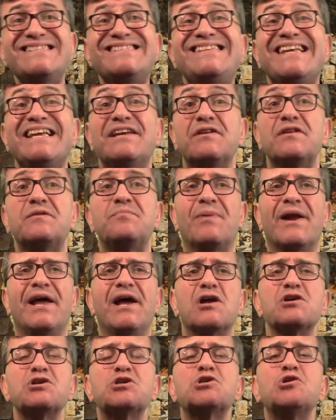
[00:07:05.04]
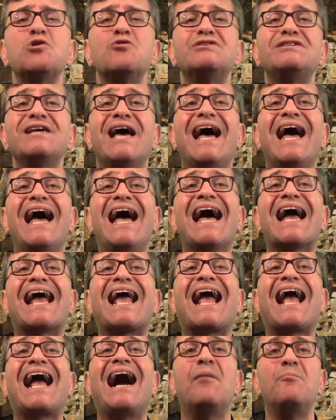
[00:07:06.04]
secret prayer should
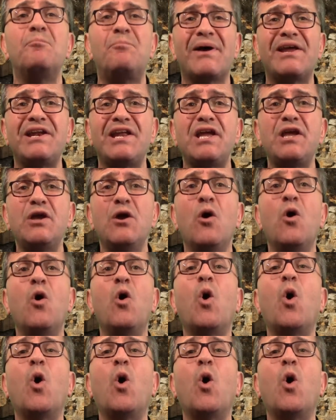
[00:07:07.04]
accompany